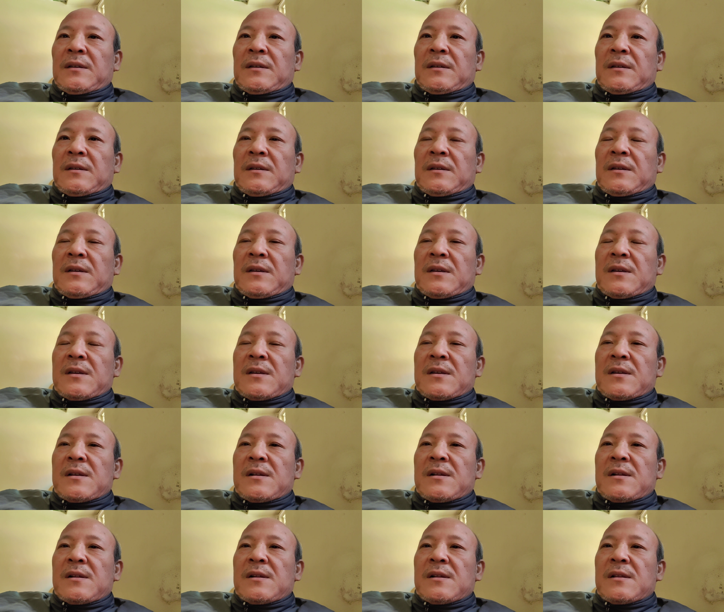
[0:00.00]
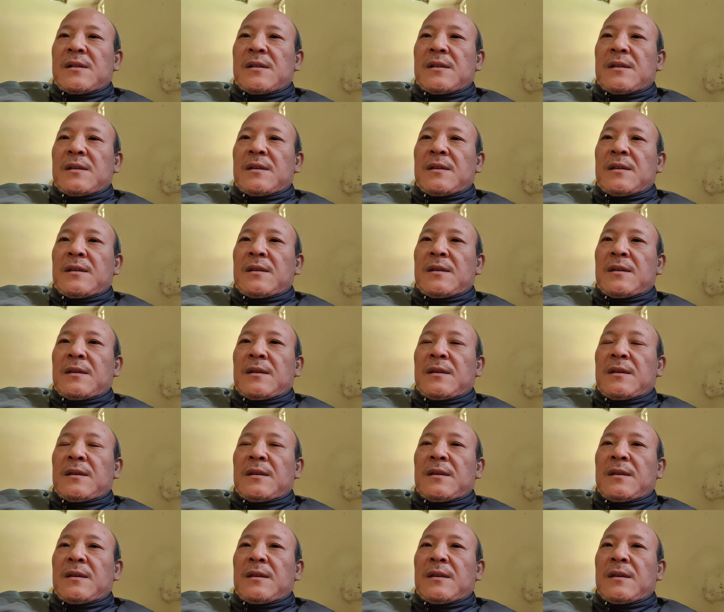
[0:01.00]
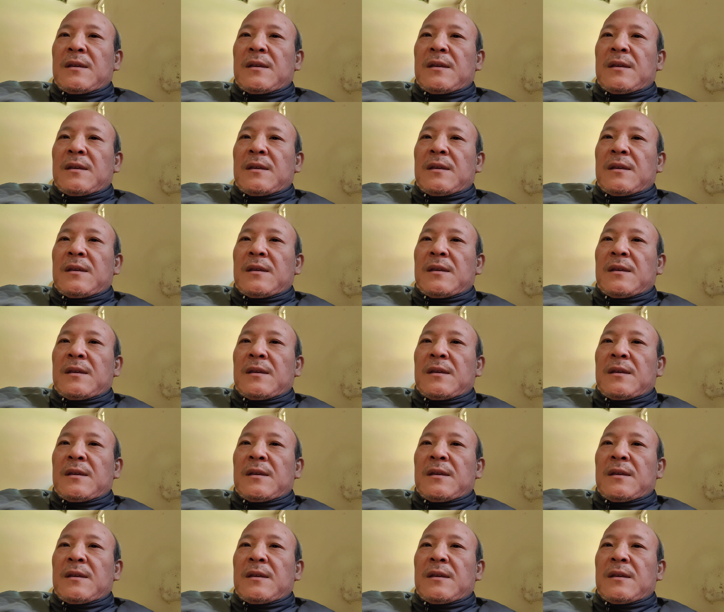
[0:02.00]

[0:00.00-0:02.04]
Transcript: Nobody speaks.